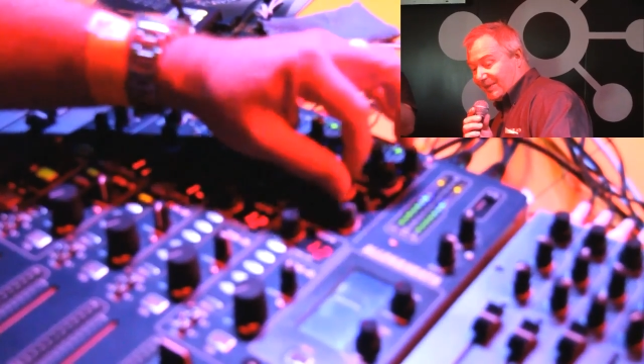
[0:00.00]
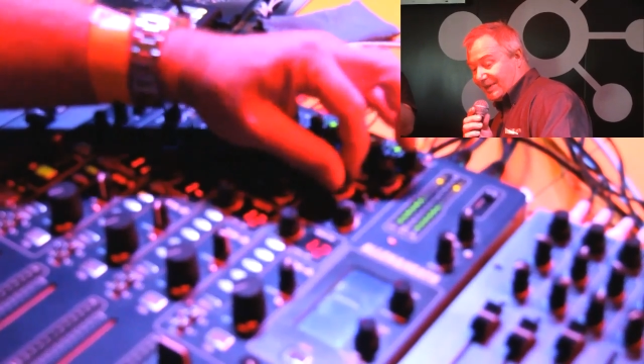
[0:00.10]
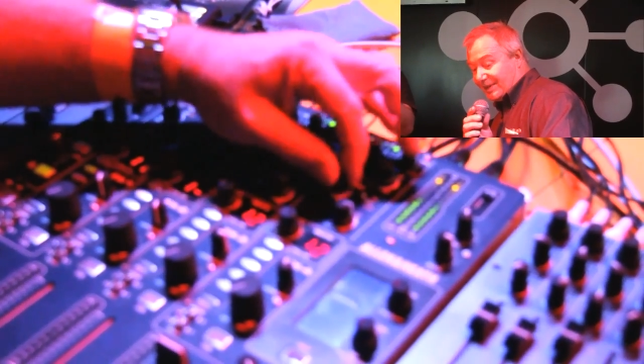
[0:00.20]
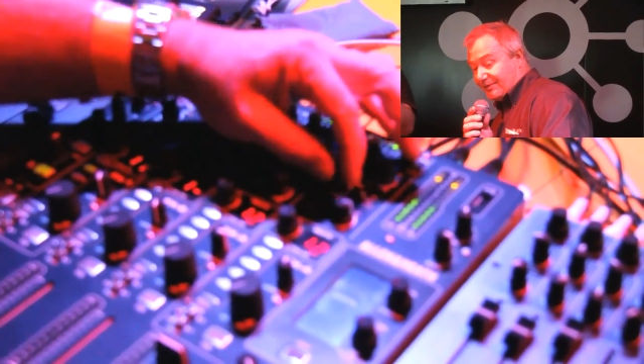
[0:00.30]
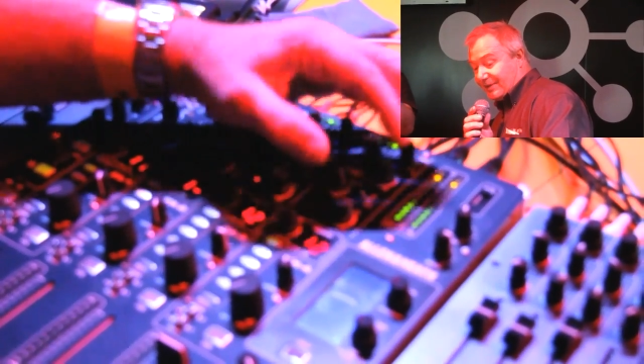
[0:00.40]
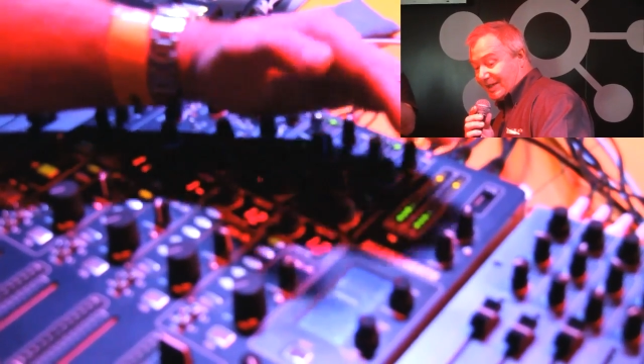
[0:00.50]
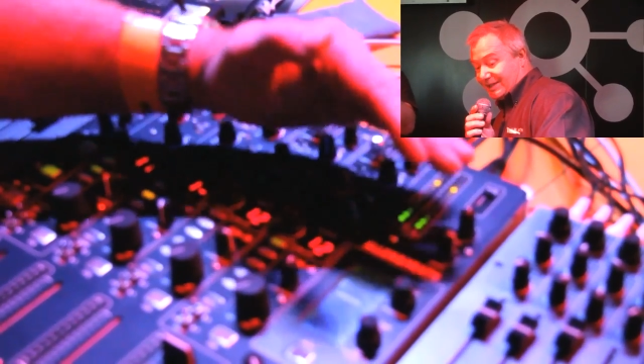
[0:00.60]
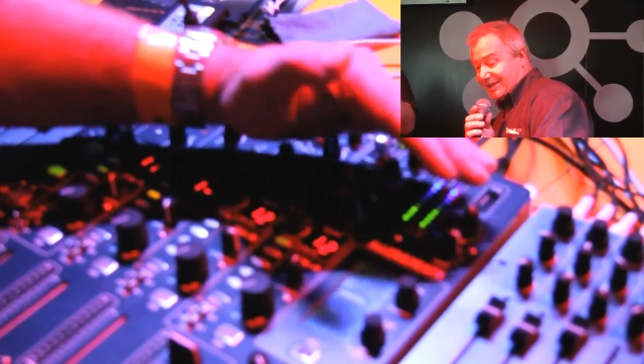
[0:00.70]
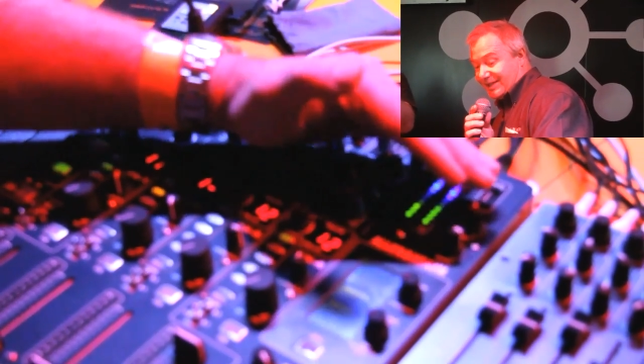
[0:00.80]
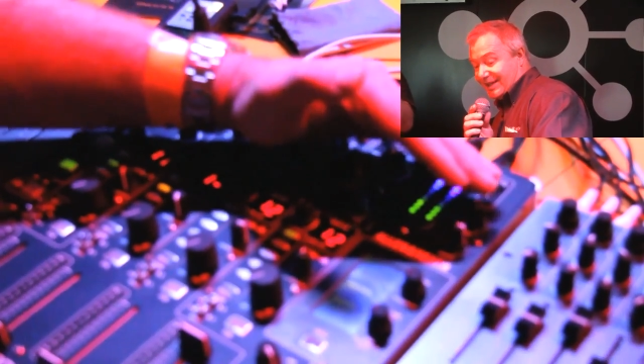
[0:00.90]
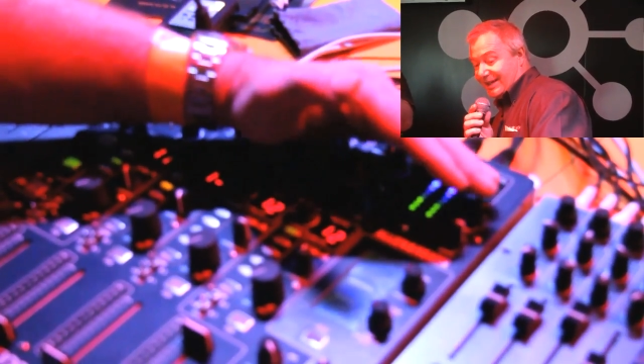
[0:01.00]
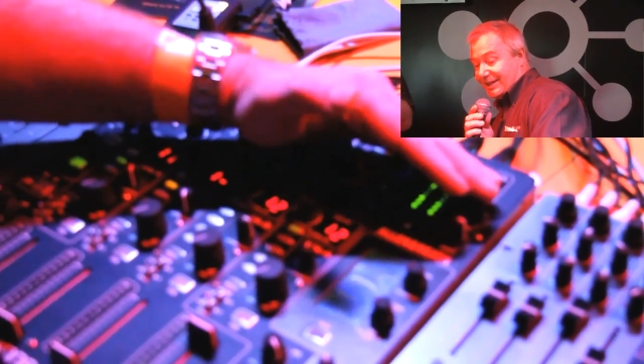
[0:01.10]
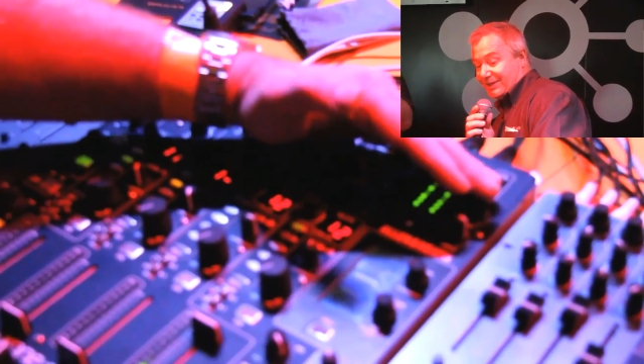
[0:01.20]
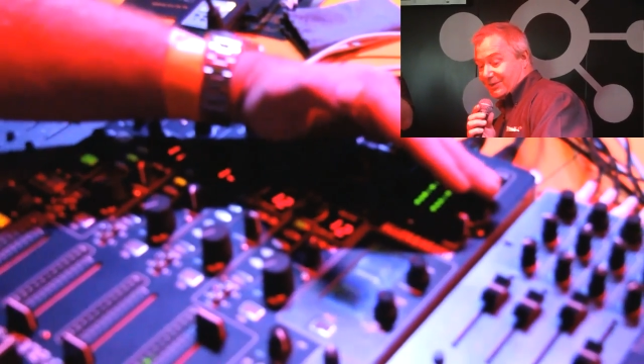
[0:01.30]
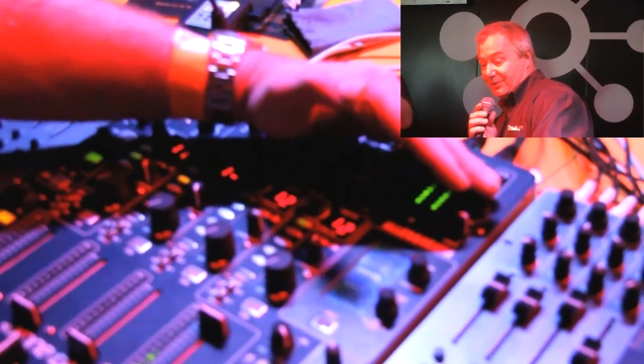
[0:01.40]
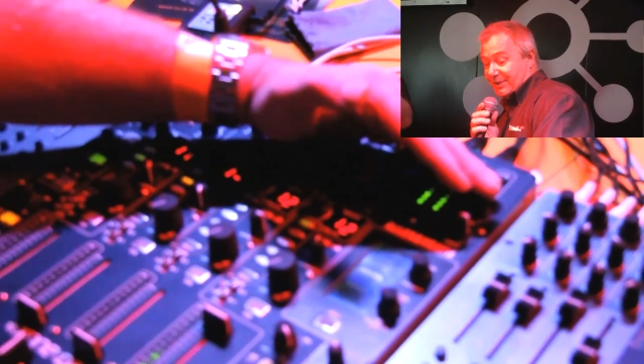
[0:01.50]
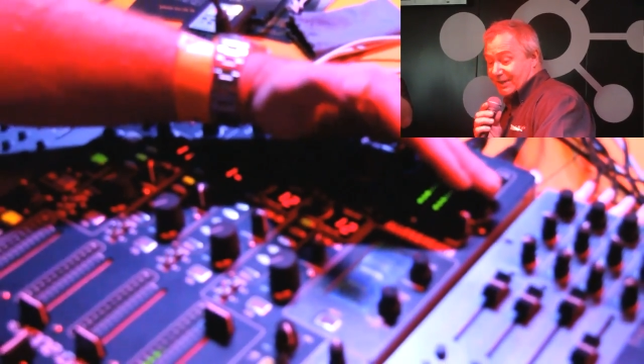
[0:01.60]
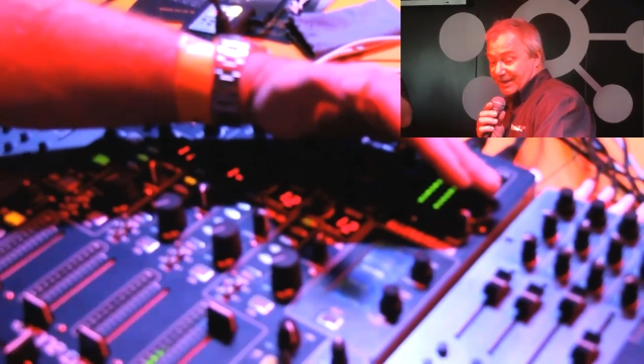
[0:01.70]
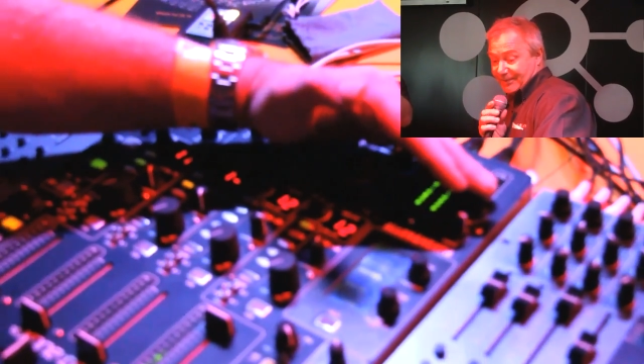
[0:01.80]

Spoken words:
I don't know if you can actually see that at all, Mark.